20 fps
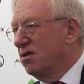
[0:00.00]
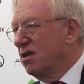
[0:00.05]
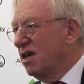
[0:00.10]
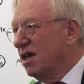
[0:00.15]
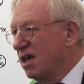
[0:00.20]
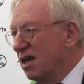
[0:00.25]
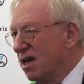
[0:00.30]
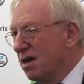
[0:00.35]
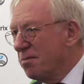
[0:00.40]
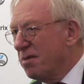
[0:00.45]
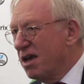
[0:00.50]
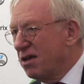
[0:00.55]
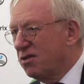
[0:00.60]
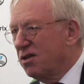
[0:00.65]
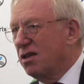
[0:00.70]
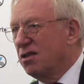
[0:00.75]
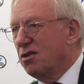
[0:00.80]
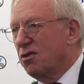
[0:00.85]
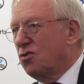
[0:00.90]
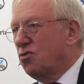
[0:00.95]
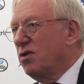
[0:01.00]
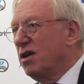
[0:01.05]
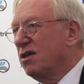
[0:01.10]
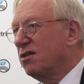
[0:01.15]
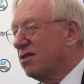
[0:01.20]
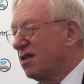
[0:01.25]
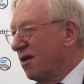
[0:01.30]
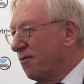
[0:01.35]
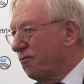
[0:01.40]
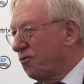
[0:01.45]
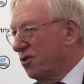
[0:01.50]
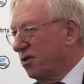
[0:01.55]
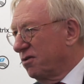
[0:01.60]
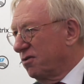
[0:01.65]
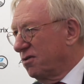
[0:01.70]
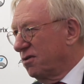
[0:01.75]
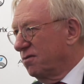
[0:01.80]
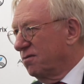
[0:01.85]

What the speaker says: The EMS industry is different.